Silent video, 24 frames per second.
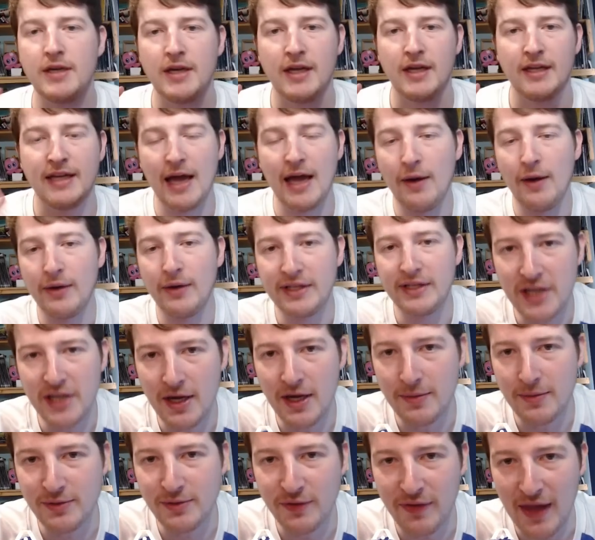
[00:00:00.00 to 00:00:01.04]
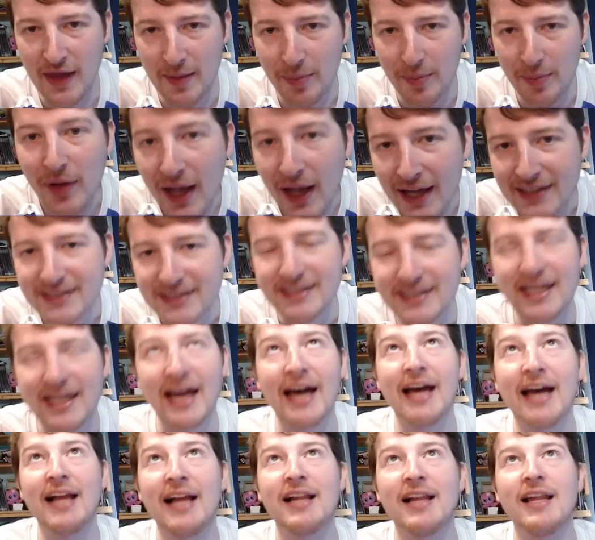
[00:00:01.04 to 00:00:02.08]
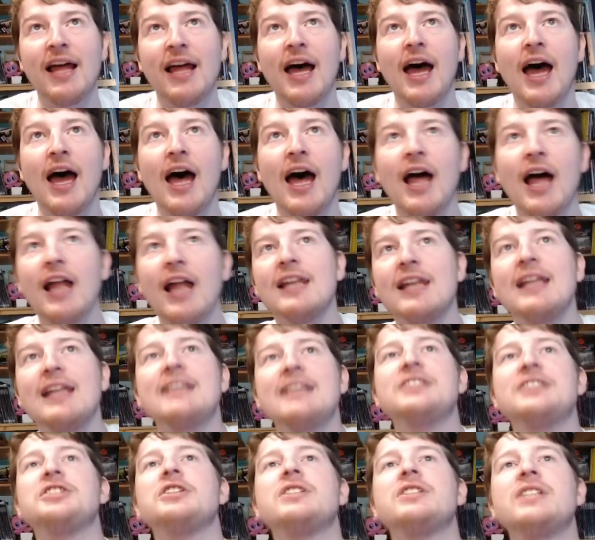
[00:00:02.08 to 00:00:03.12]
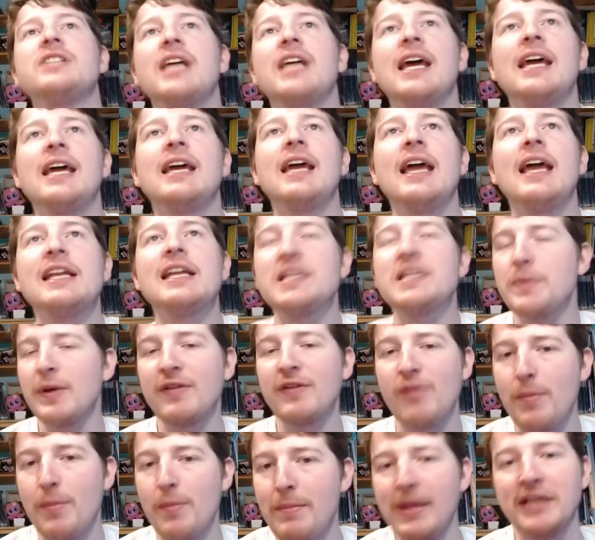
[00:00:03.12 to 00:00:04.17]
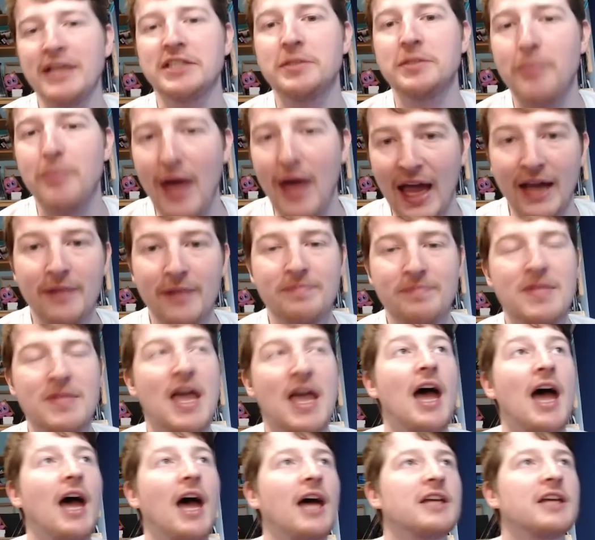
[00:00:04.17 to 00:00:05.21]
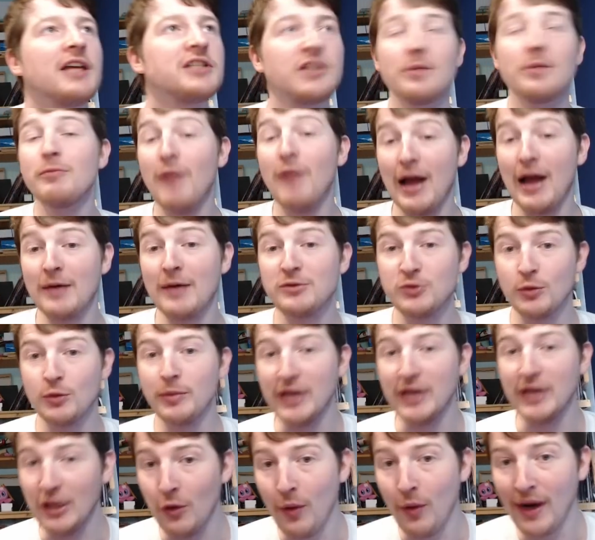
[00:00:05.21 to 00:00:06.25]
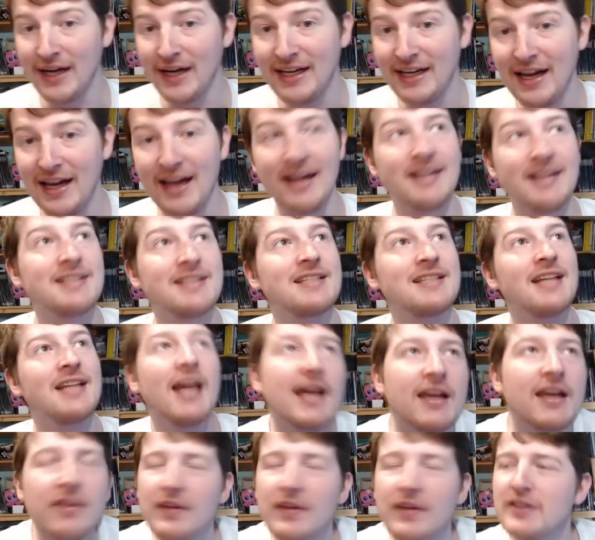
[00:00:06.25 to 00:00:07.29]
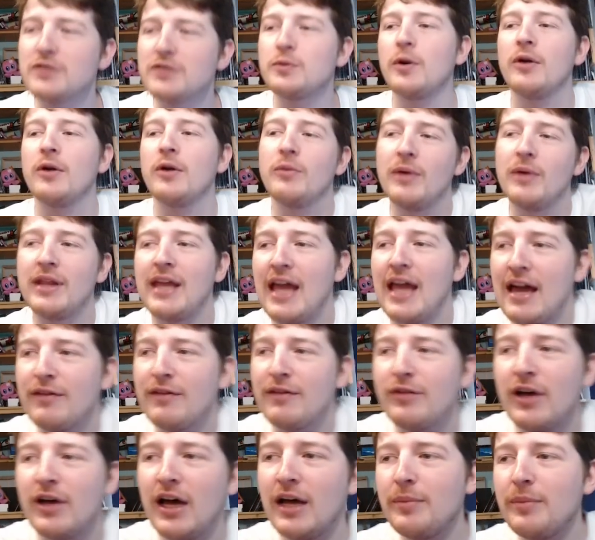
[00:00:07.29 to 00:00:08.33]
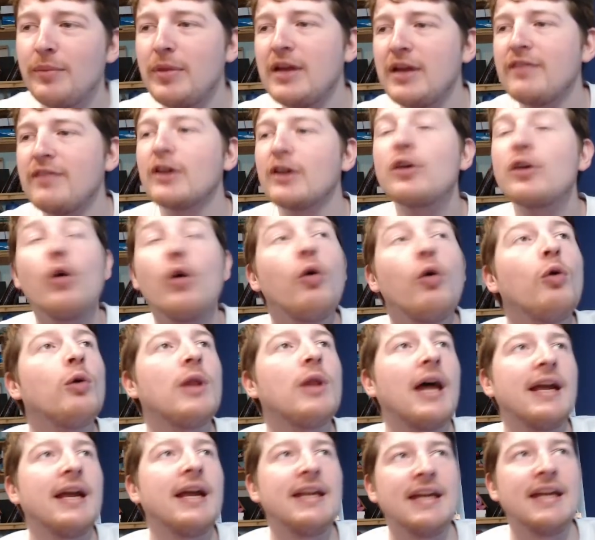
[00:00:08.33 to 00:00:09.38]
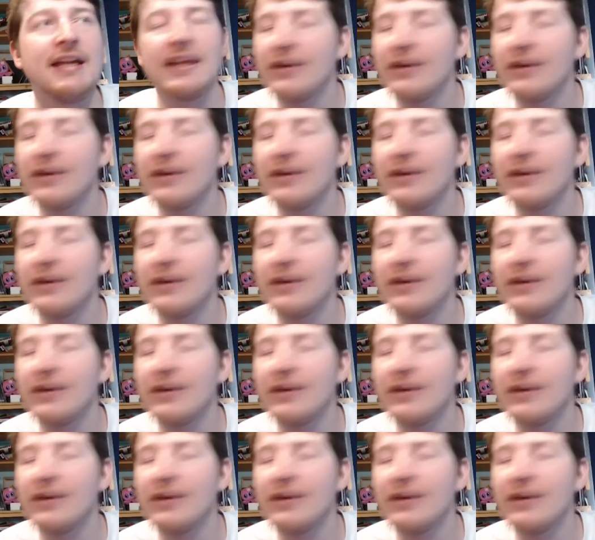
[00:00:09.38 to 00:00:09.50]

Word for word: Now, in terms of their playstyle, let's just say it's a bit of a mixed bag. Some rounds will be quite nice, like this one, where they have a, a, bit of a cool idea.